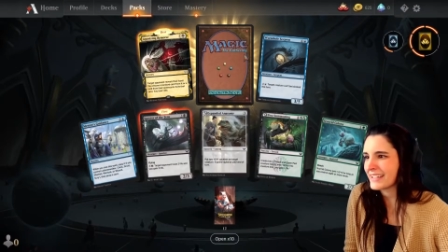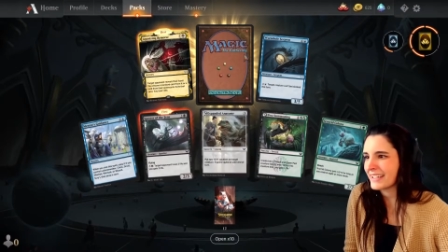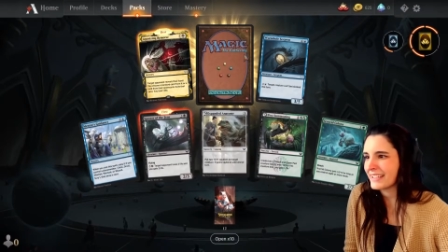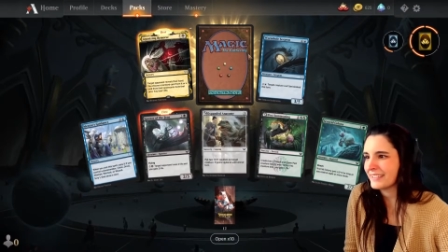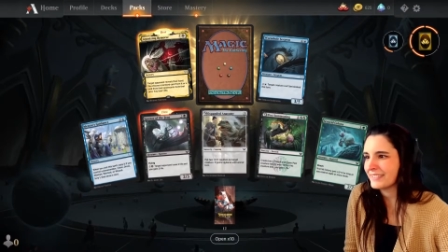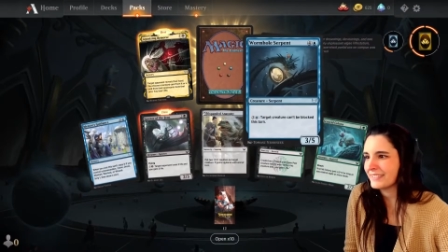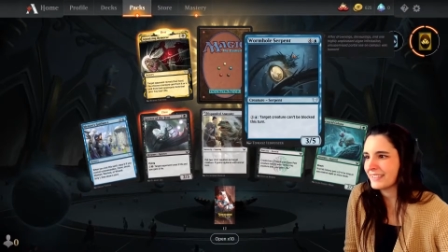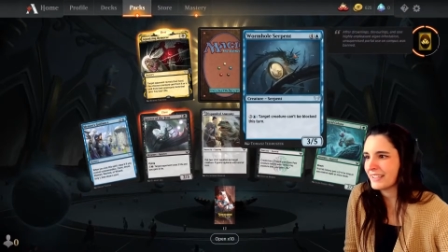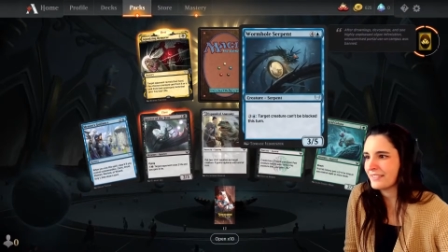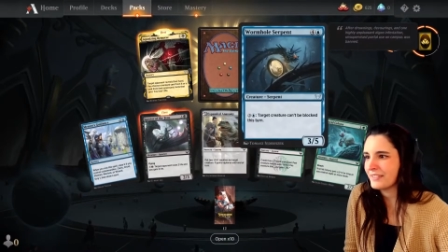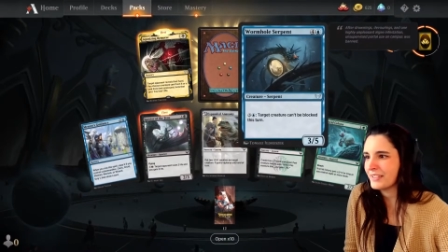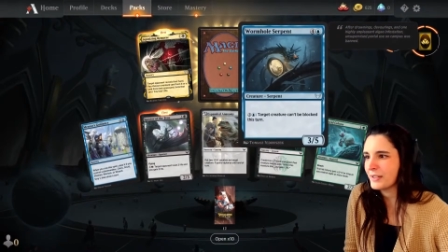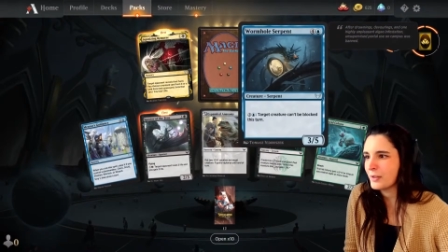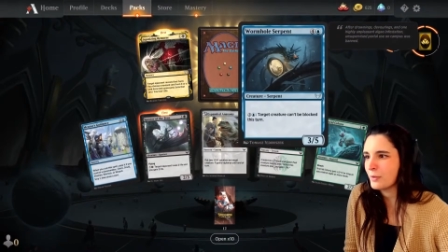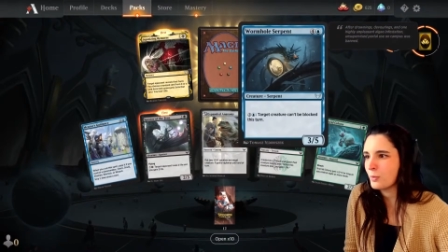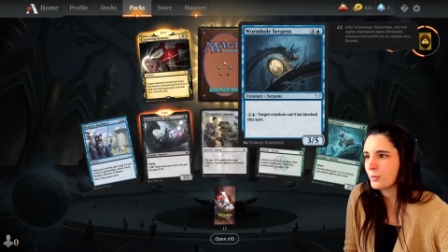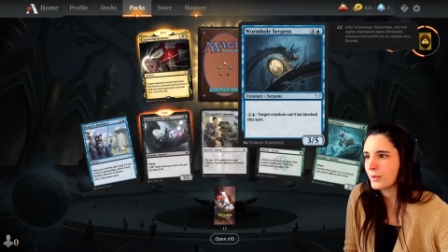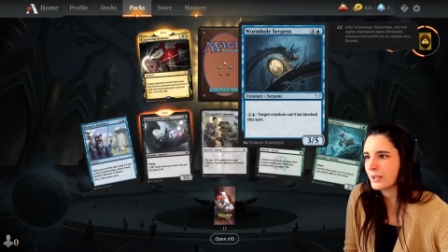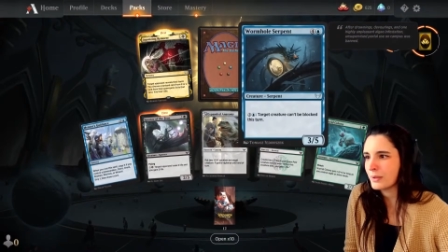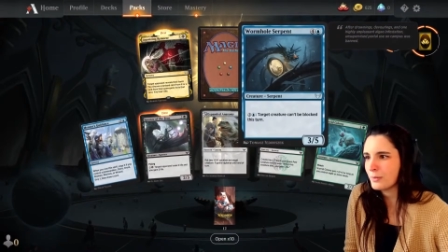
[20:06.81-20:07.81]
I love it.
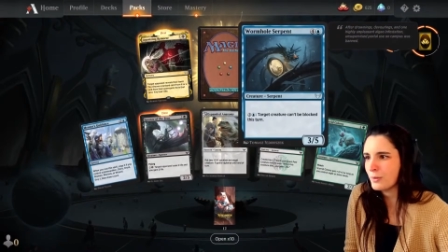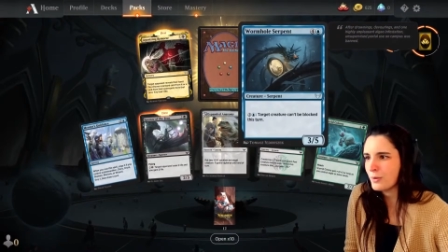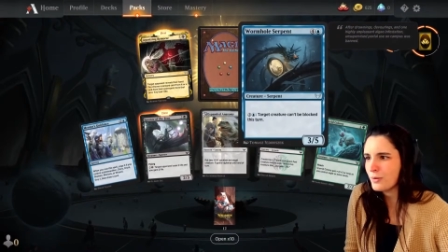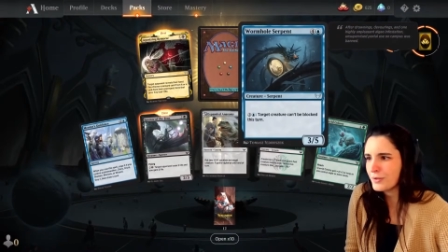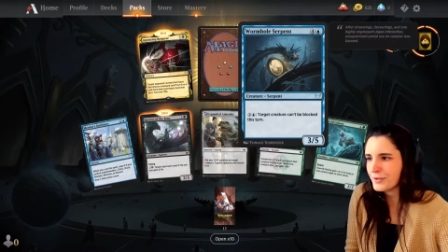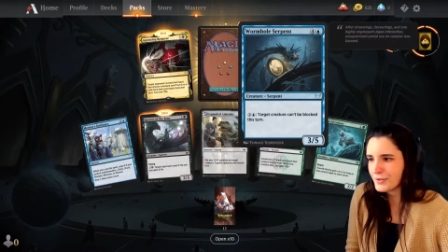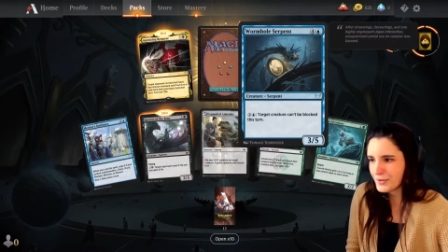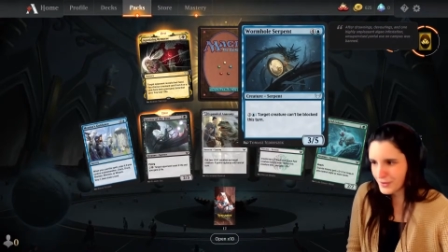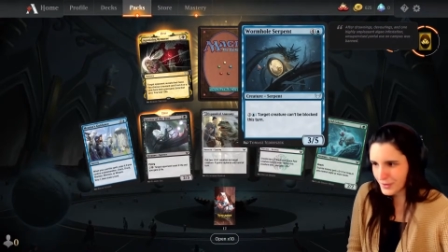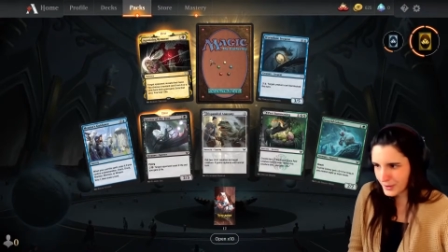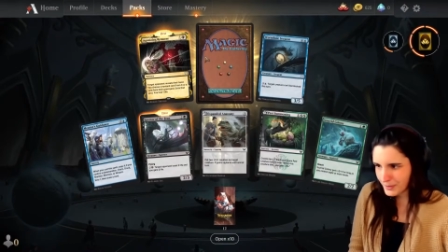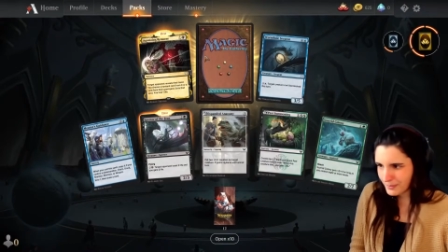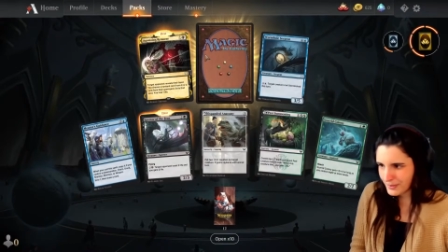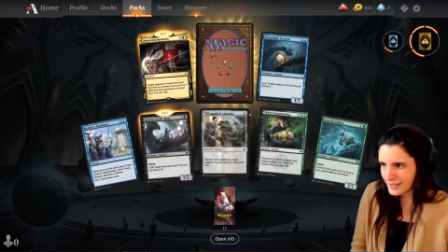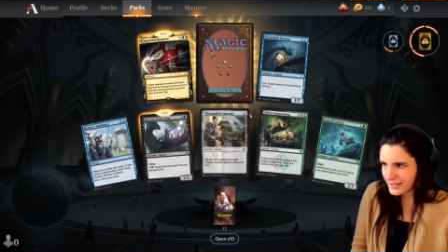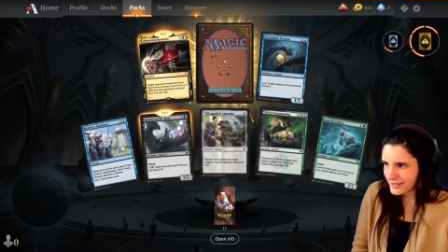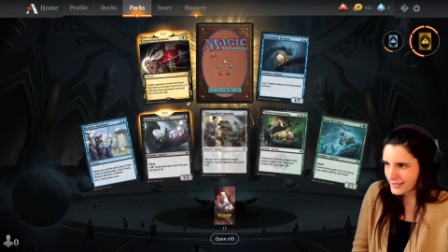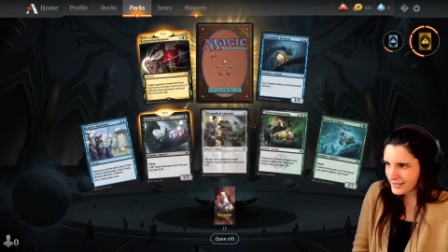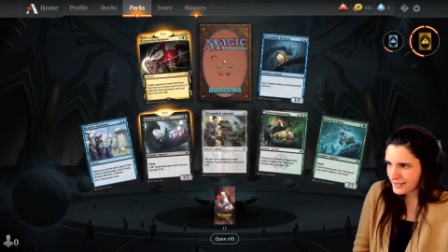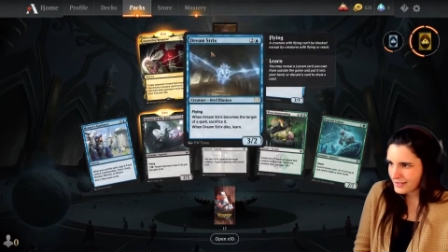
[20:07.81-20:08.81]
Wormhole
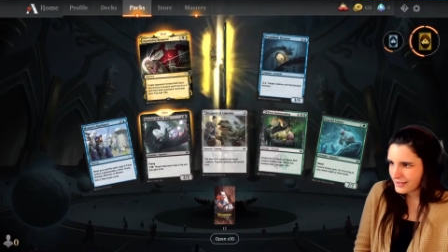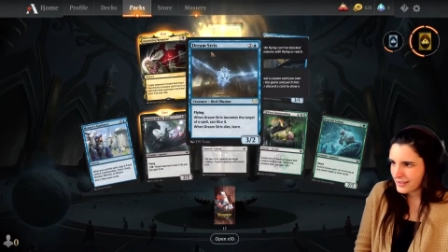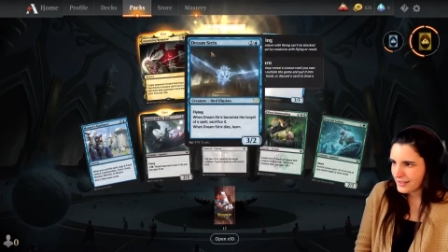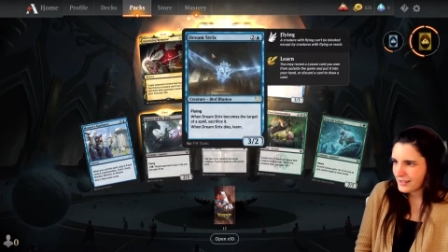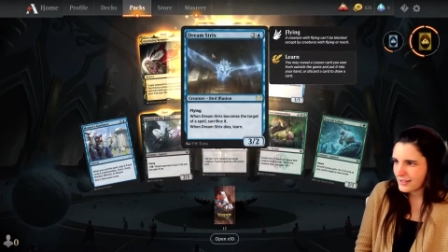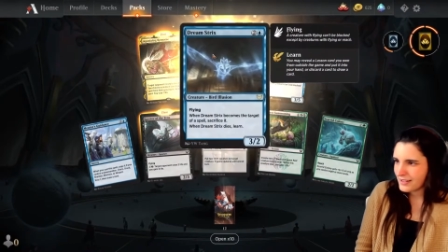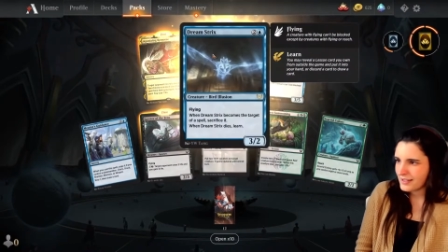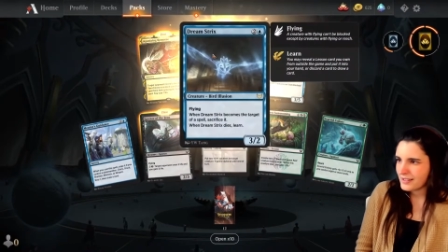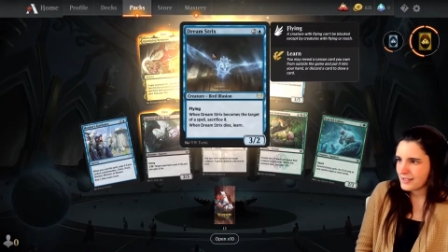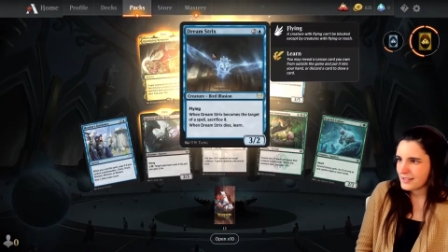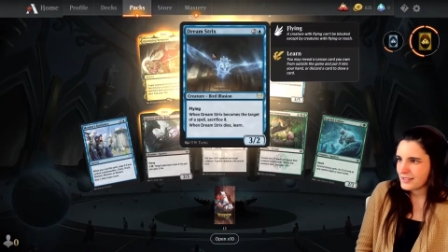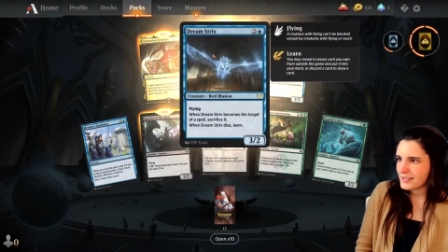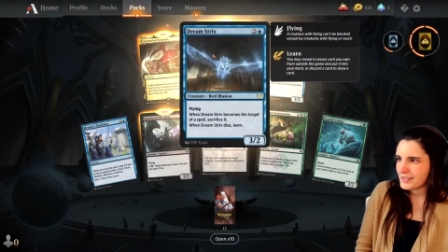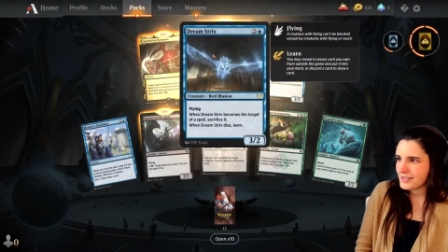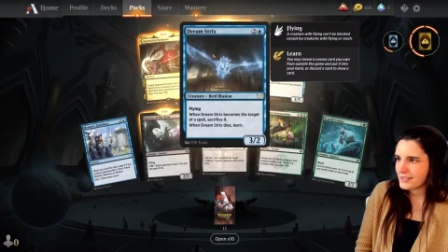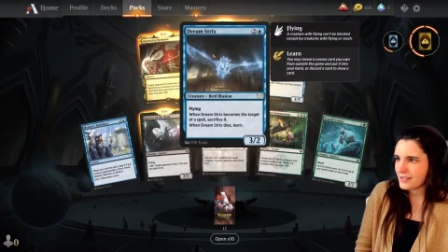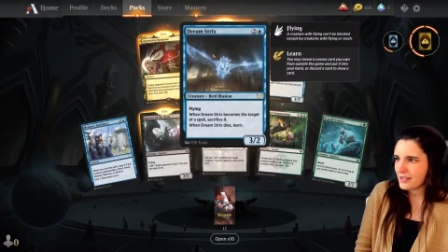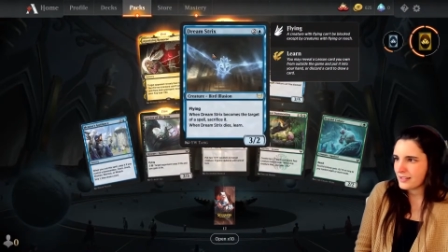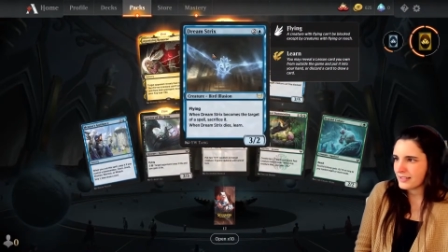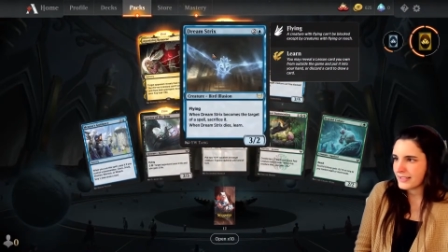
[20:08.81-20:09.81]
Serpent,
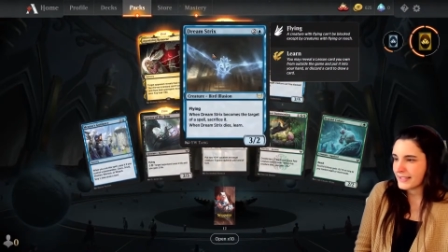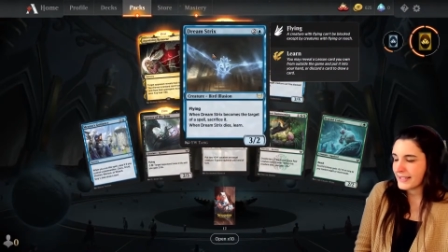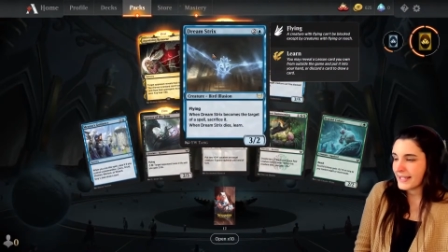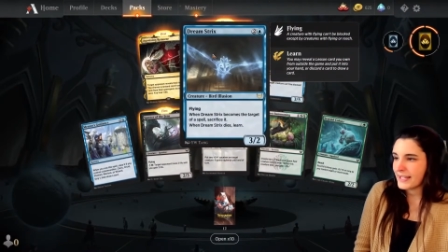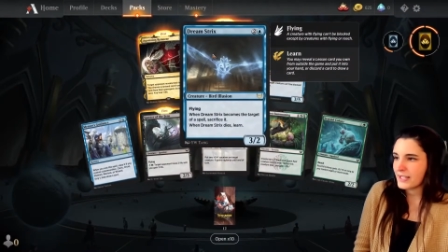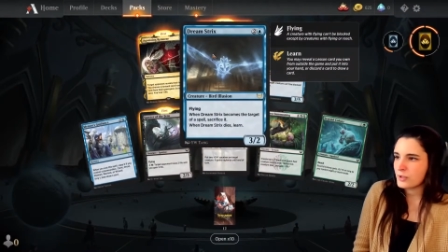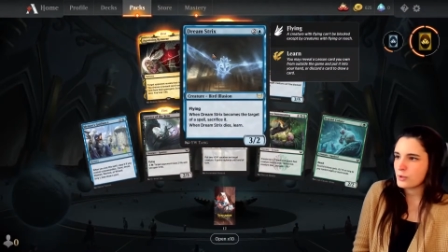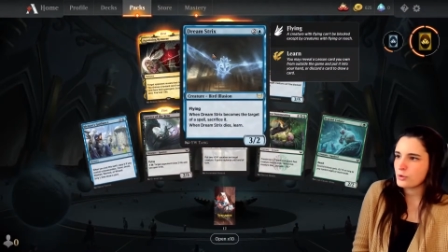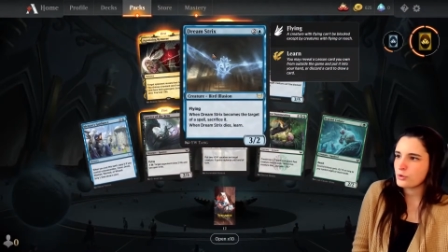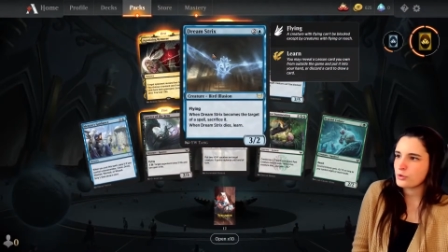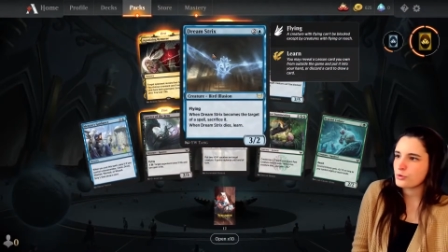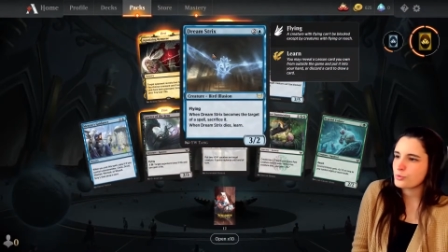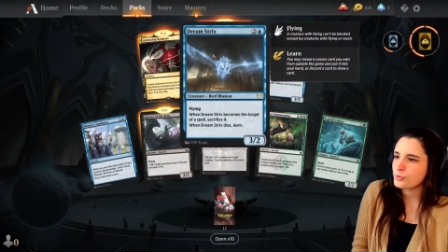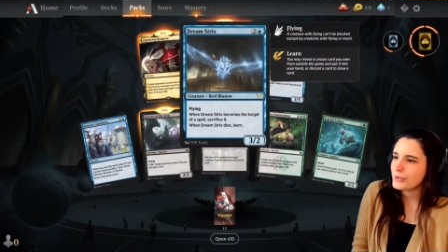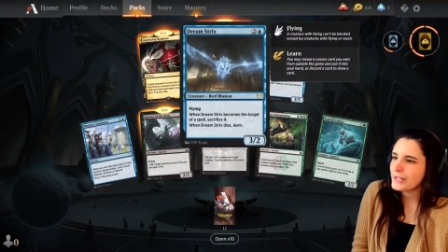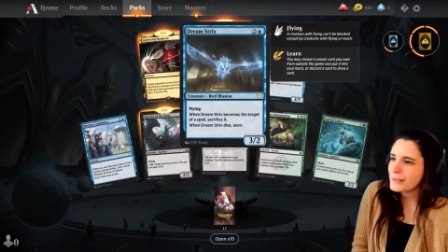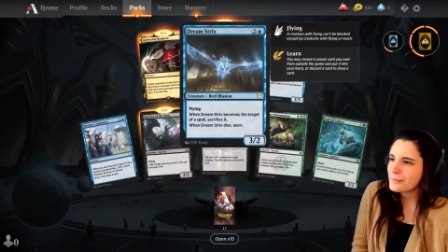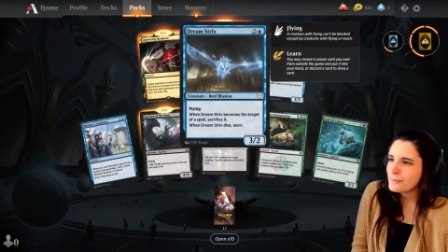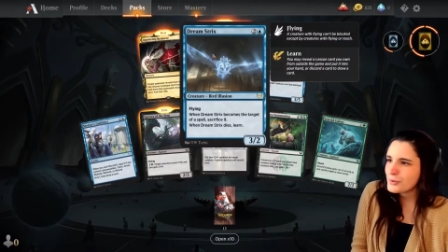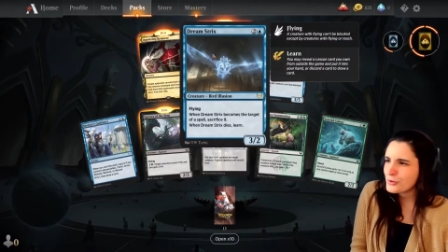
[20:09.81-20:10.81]
solid. And
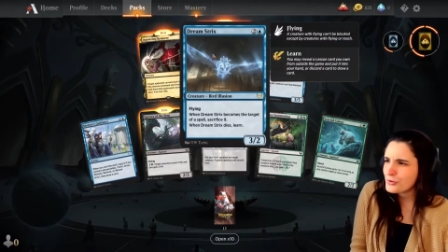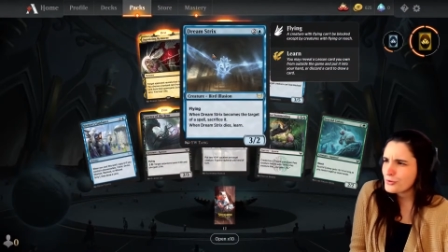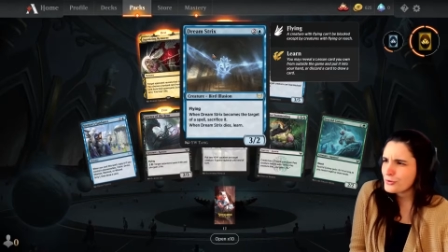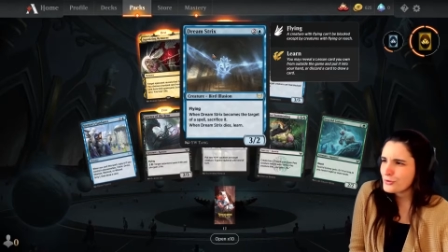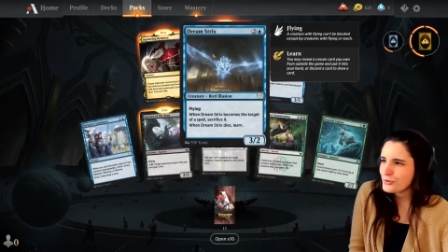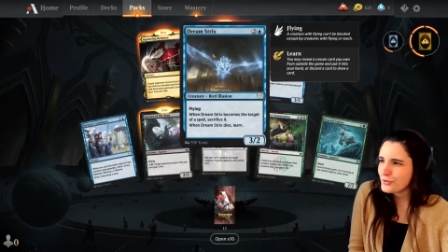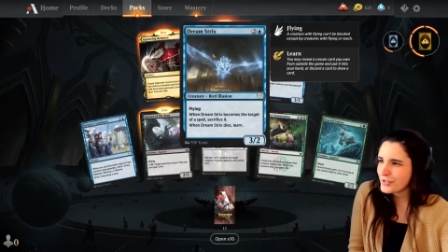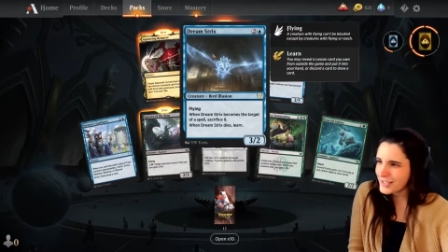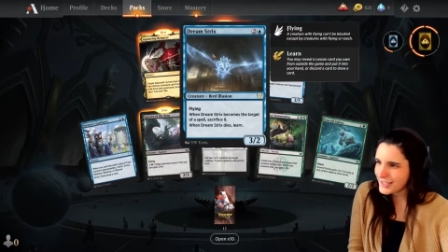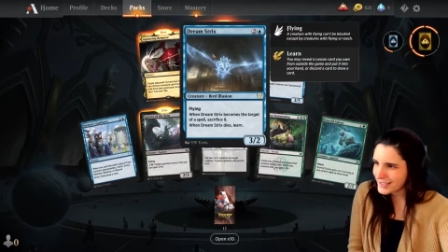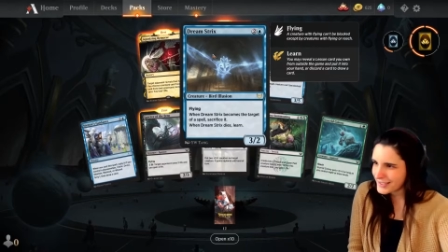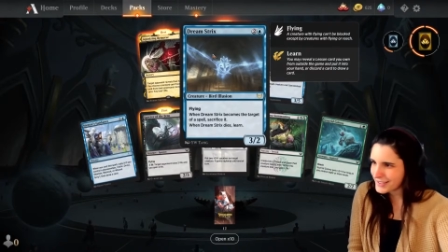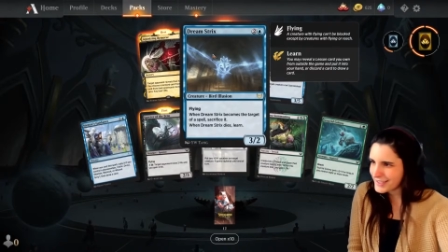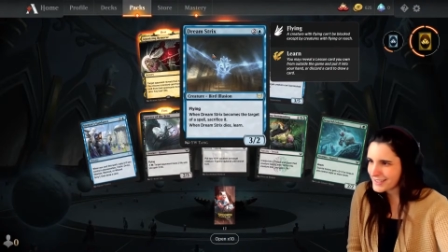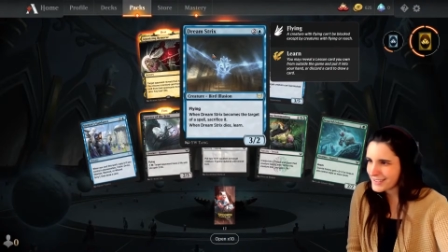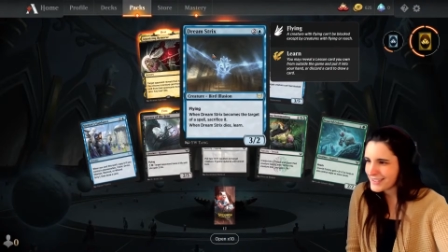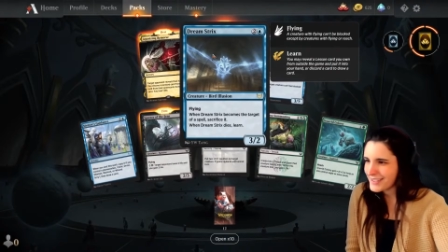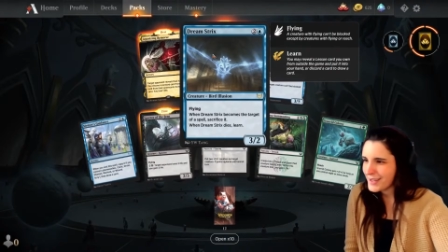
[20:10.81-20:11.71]
Dream Strix.